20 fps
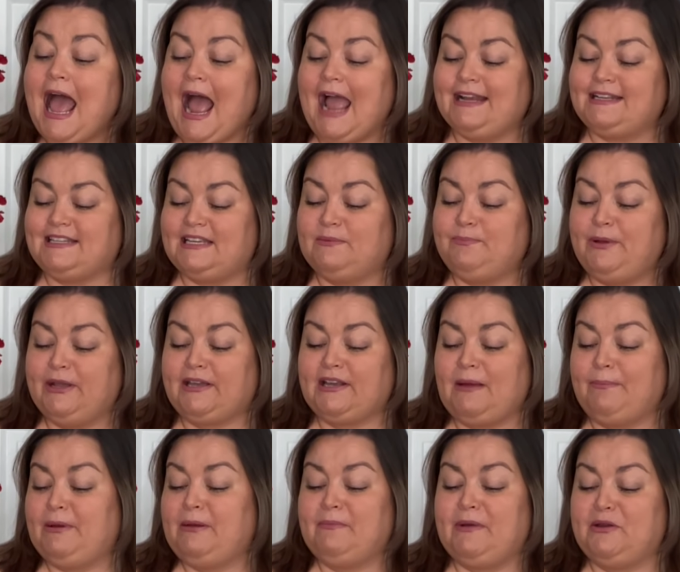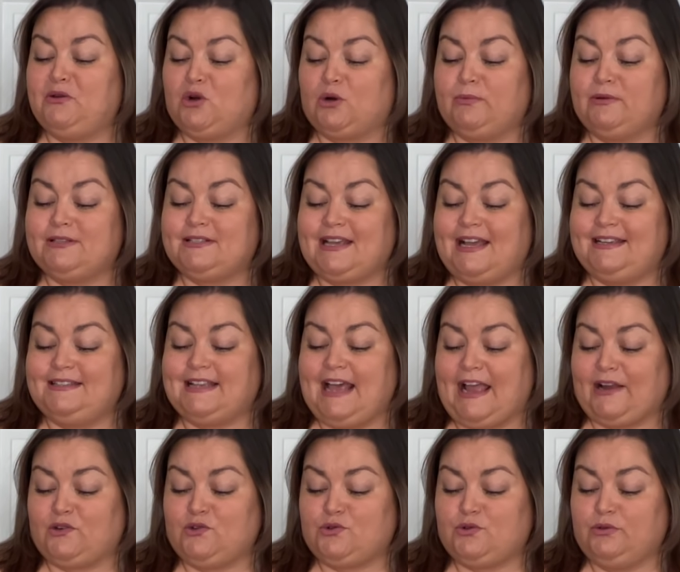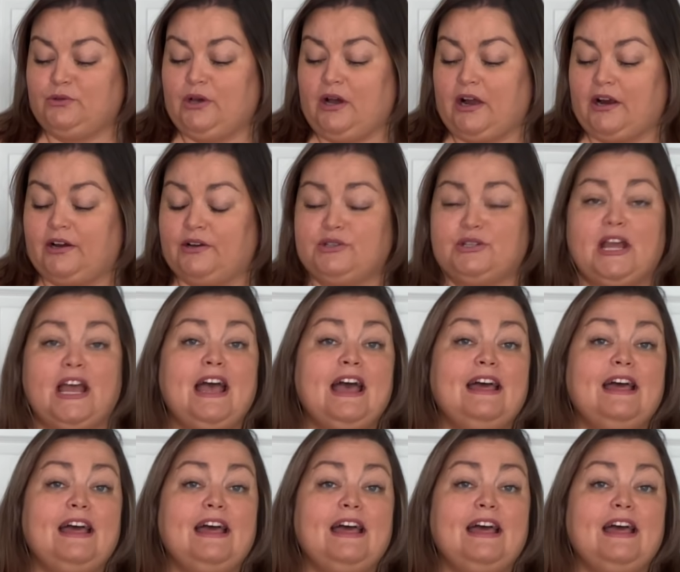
I did pick it up in my normal size, extra large.